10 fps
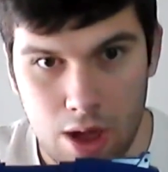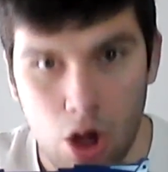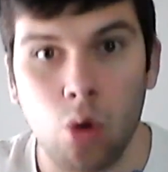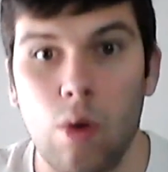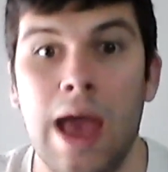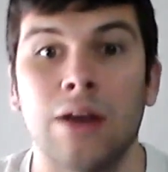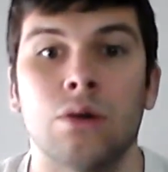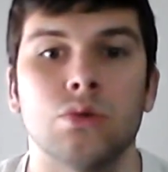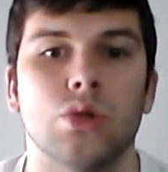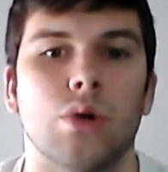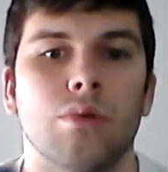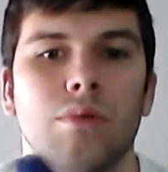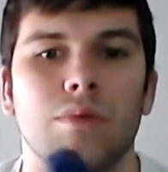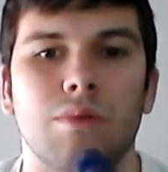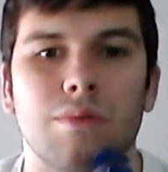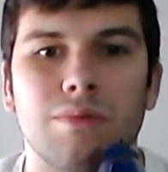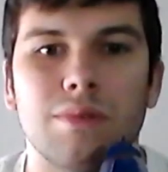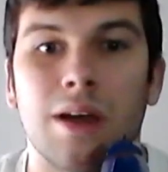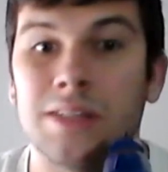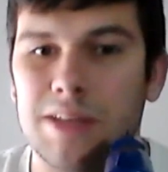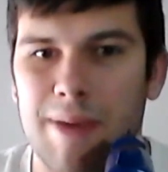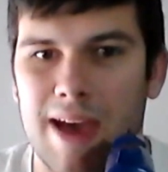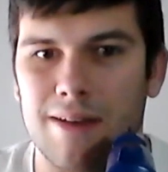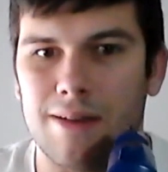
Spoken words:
Oh, and also a D-pad.